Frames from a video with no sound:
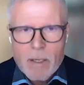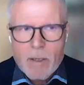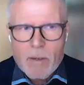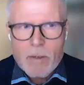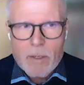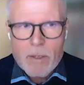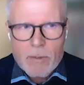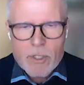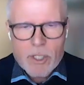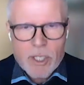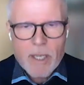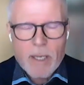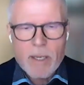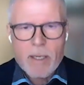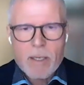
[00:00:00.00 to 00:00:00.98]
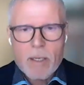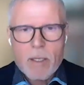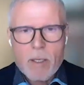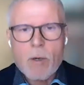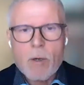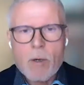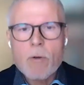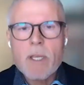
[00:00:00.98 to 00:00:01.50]
You don't see that.
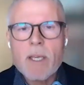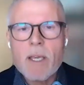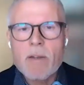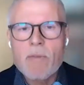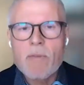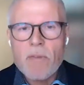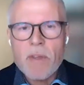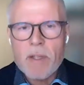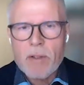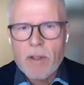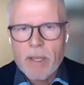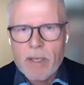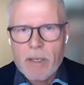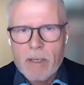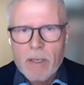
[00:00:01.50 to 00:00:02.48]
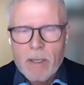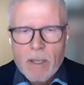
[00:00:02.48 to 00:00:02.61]
You only can feel that.